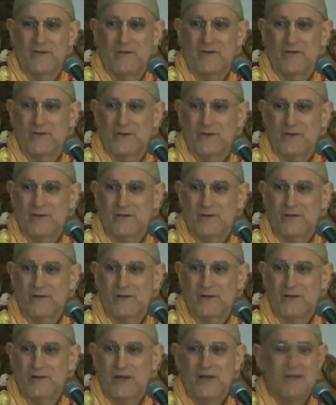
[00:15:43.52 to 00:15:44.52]
Right?
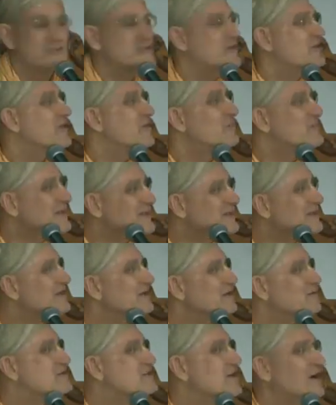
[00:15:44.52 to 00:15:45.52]
So the
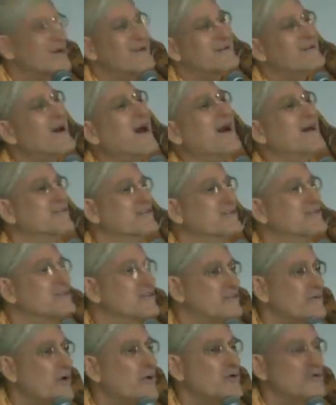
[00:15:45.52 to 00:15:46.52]
mediums are not the
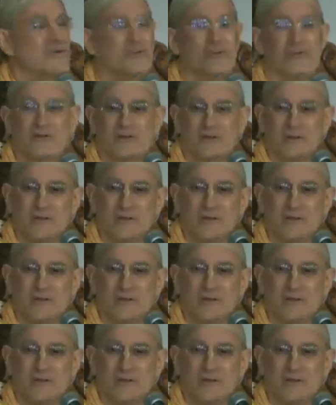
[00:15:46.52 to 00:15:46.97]
devotion.